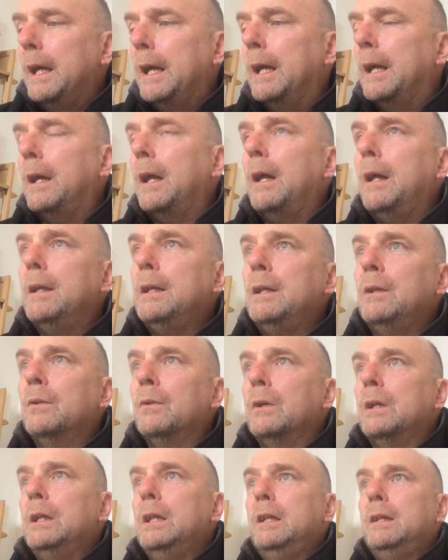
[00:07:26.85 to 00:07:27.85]
uh, you
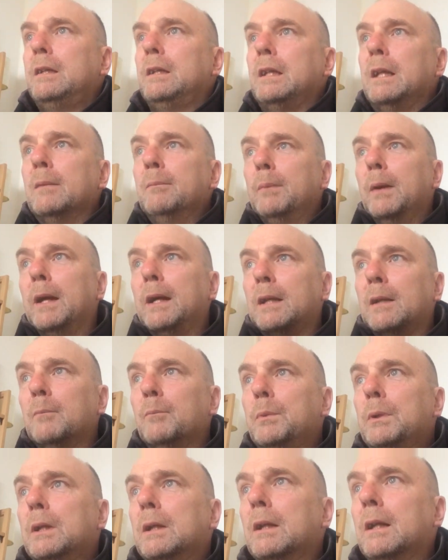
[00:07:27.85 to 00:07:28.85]
know, he needs to get back
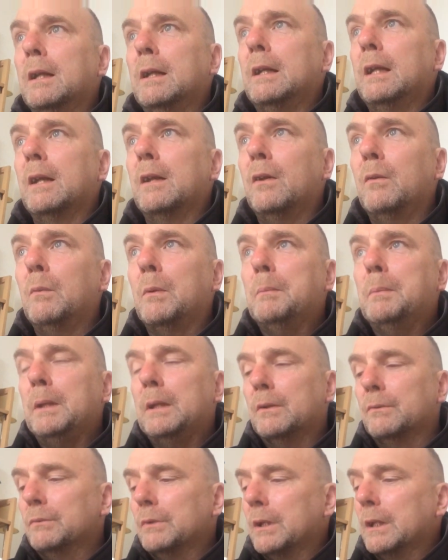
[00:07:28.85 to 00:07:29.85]
and be and get on with
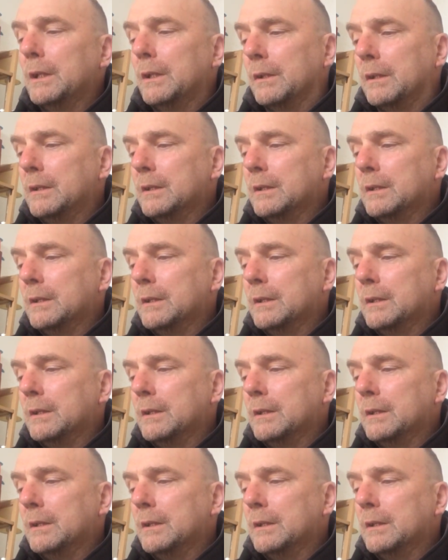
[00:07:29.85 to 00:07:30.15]
being a writer,